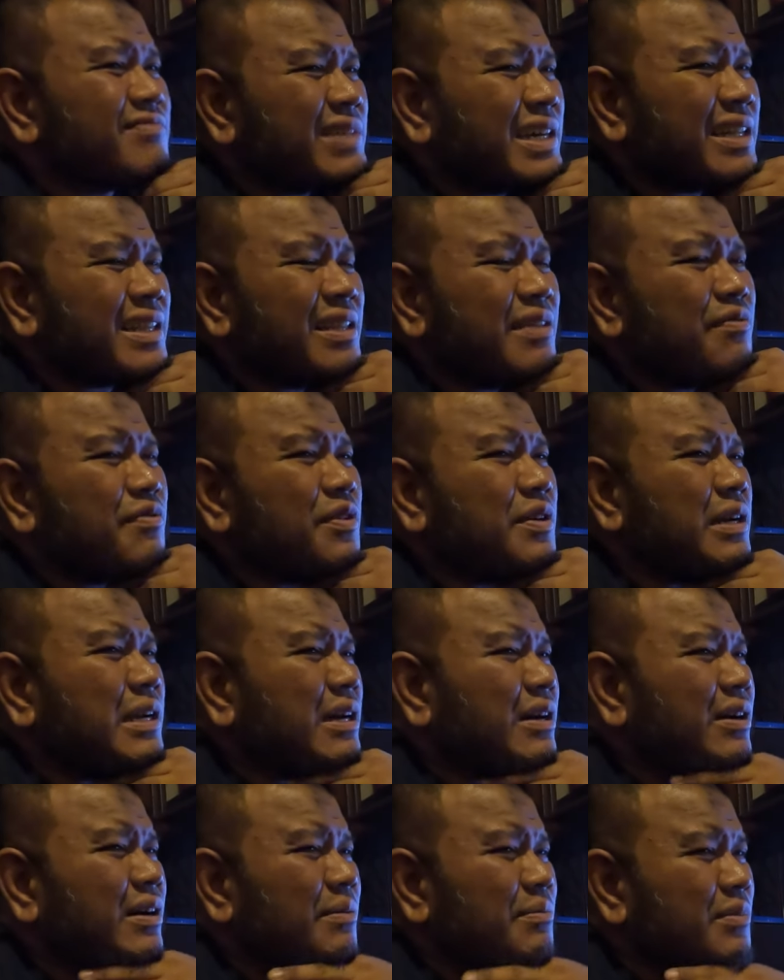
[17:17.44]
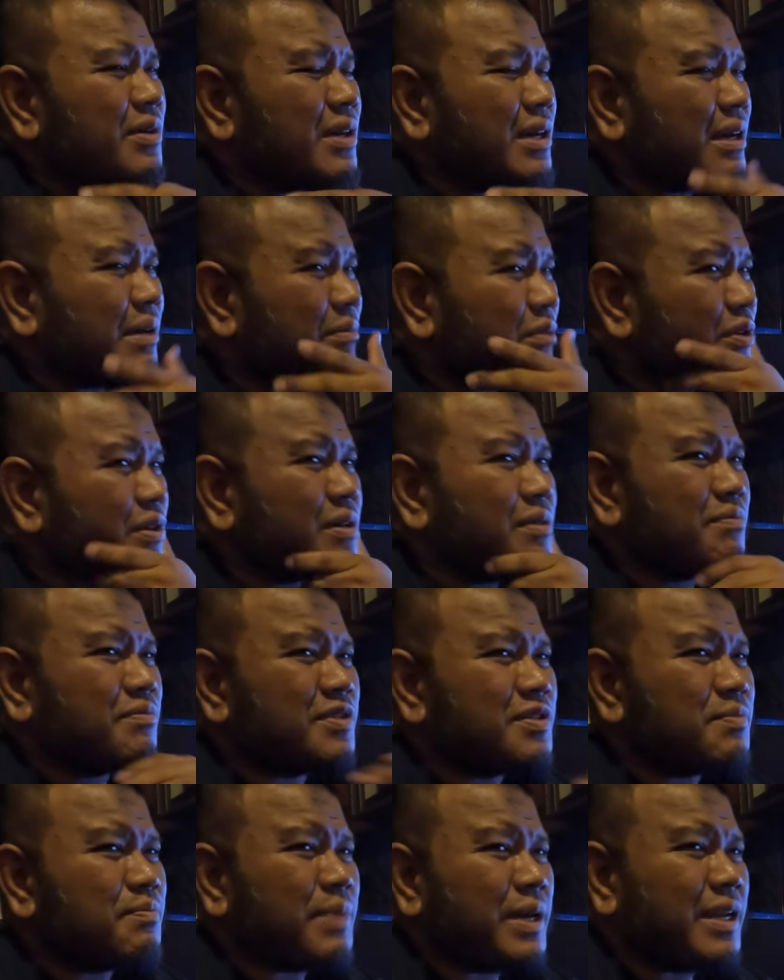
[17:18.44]
I think for now I'm not going to
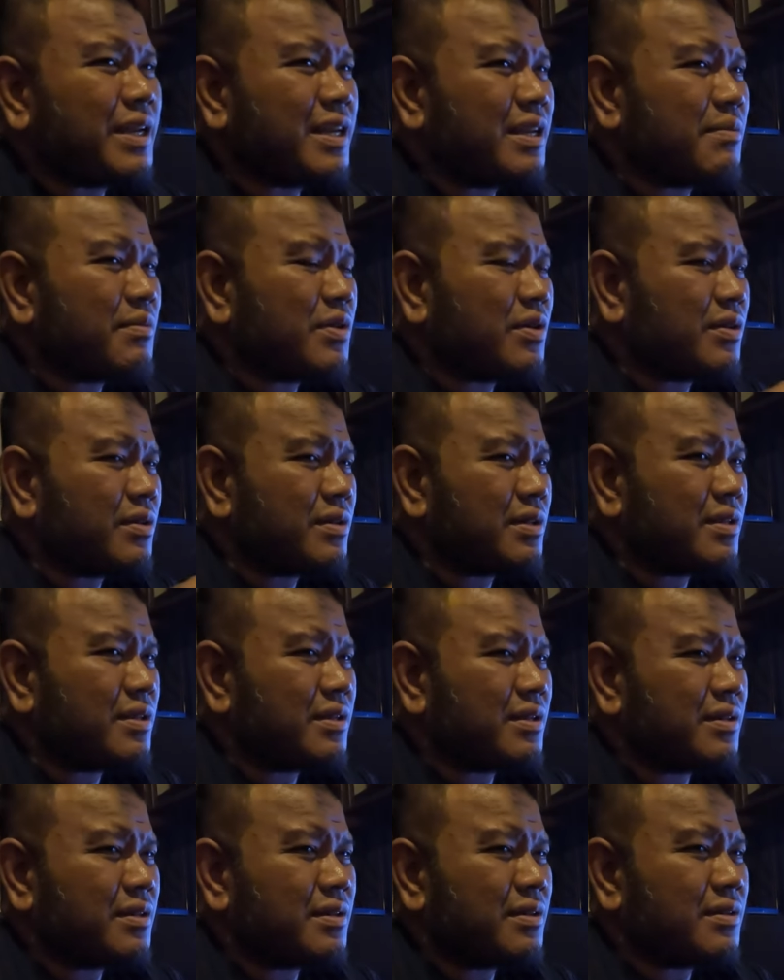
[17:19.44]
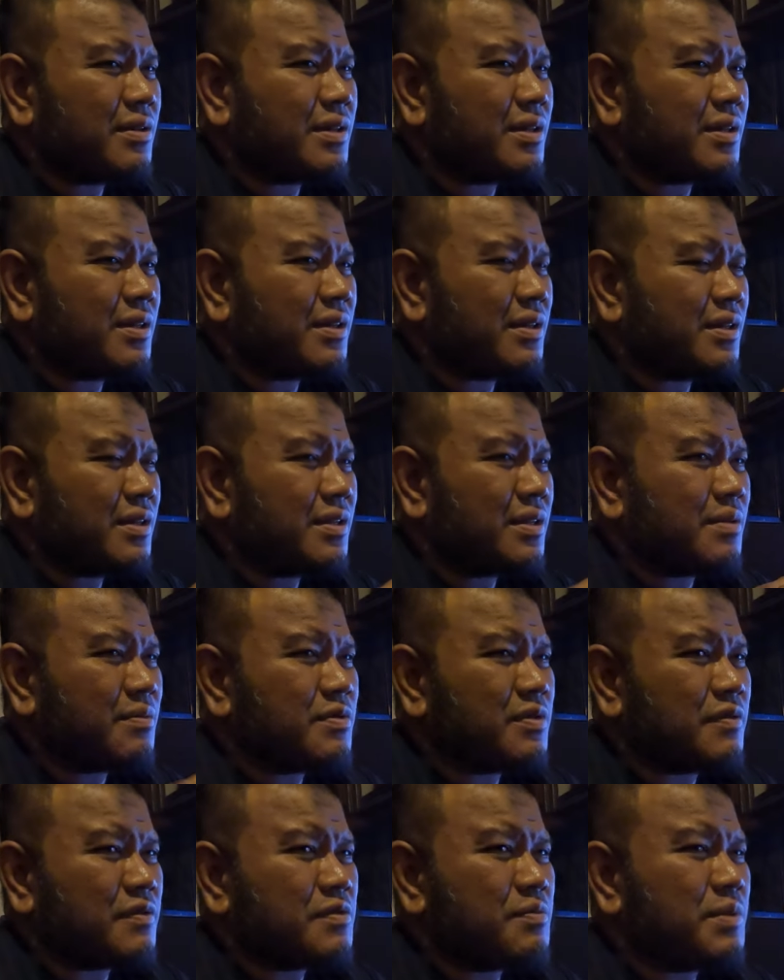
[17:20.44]
spend any more in
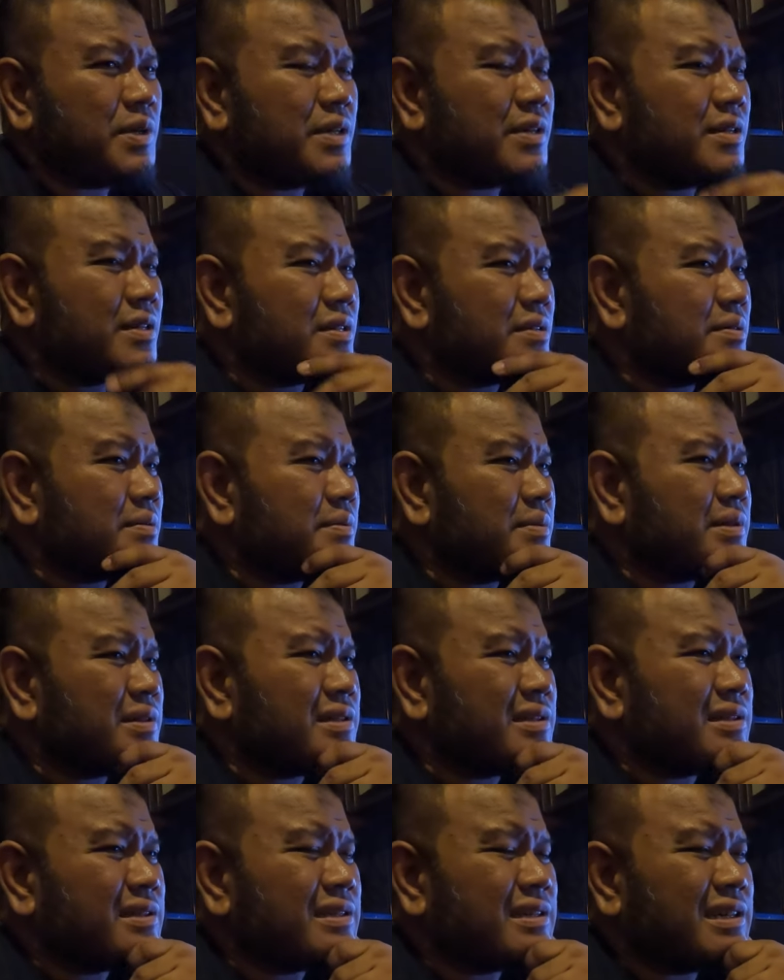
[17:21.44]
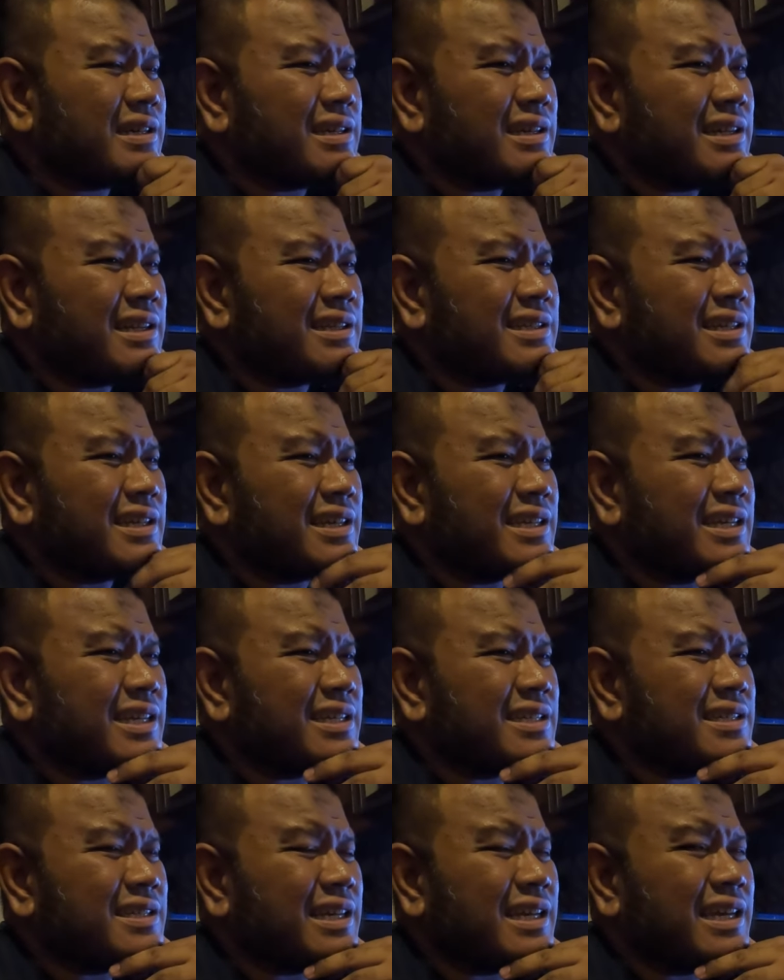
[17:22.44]
terms of speakers, but I
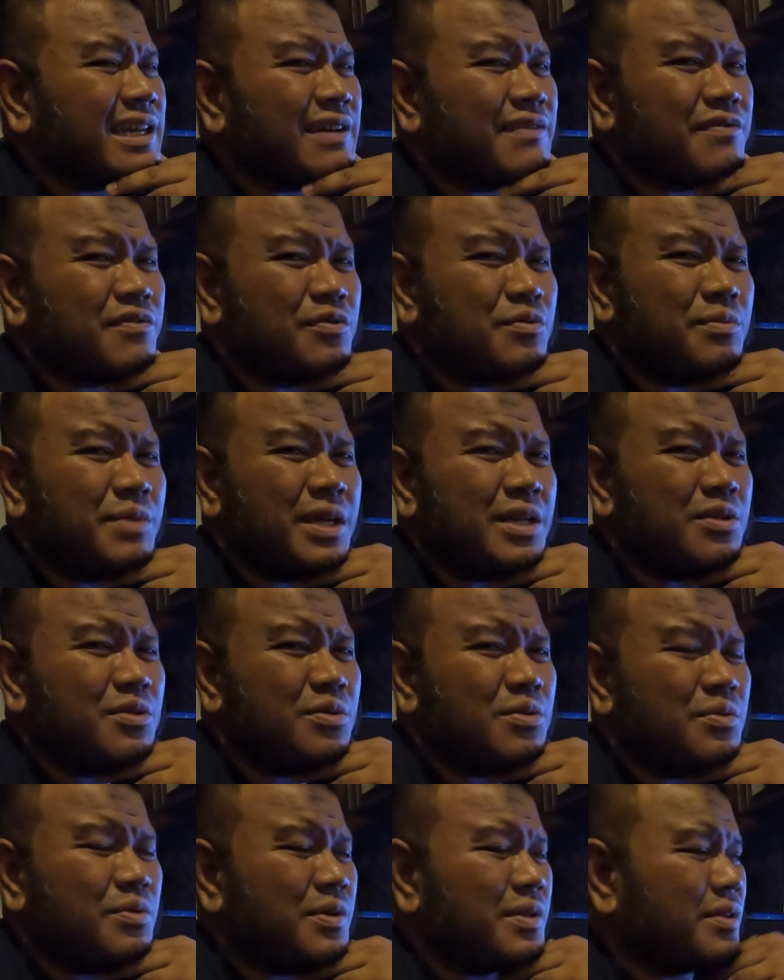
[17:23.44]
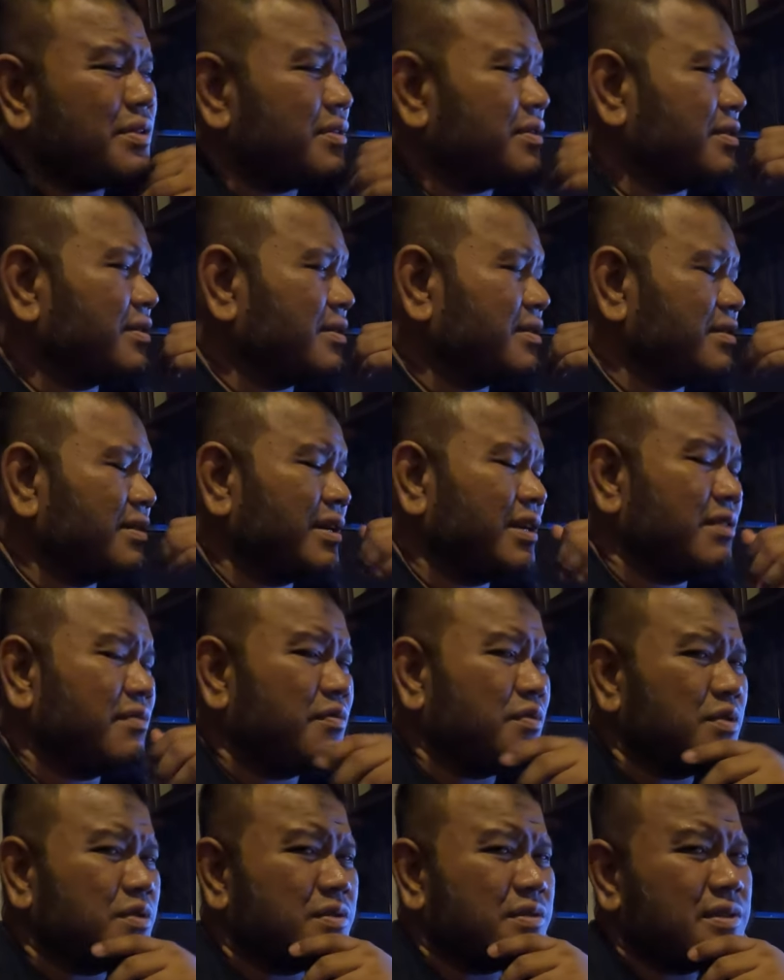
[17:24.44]
guess I have to make do with the
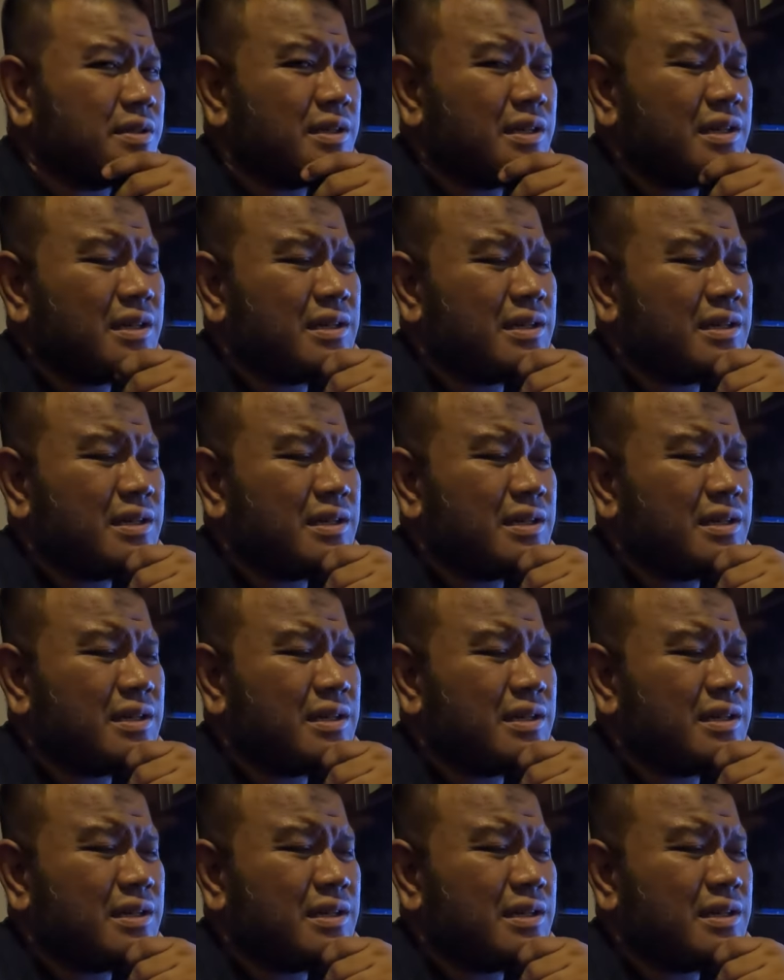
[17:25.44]
headphones